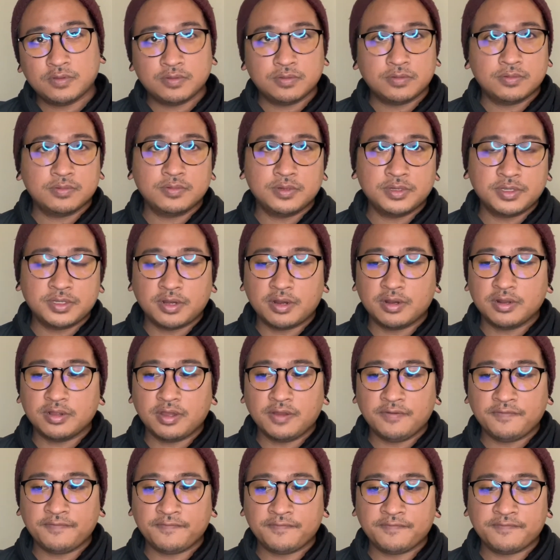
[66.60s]
we're starting
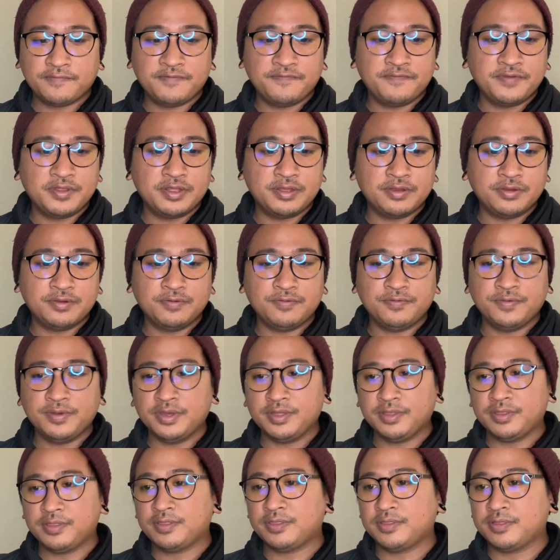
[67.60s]
off the video
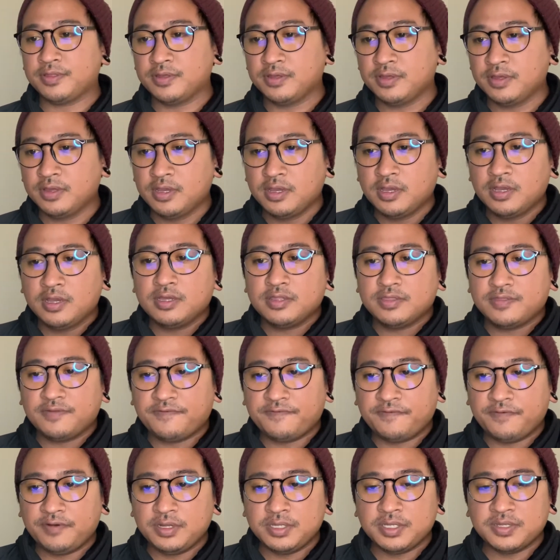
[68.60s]
with the
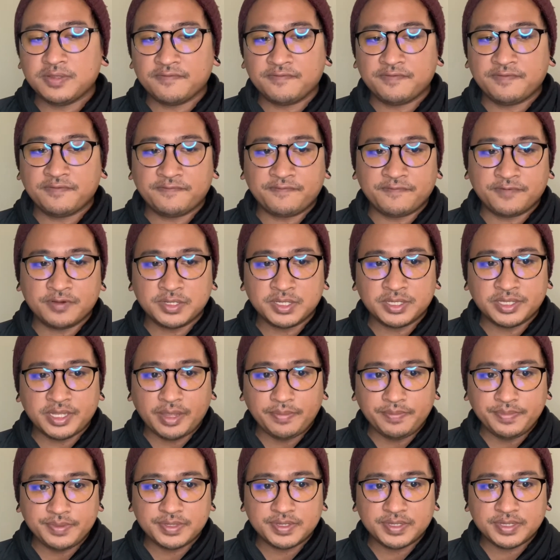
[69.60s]
first of the first
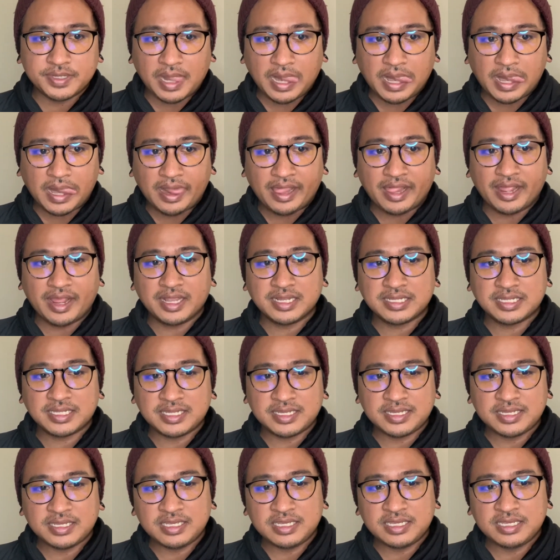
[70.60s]
steps,
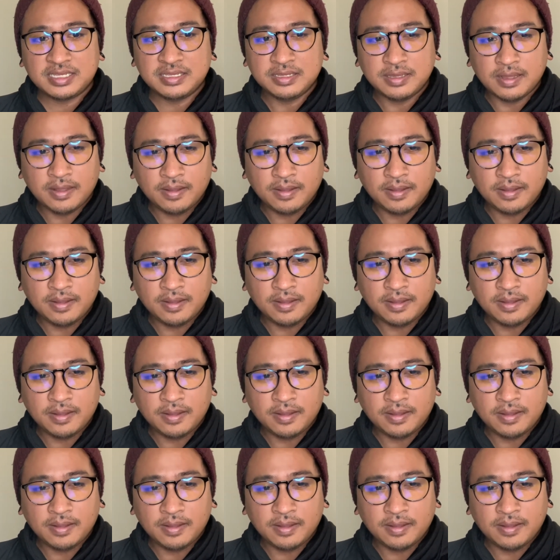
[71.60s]
STEPPS,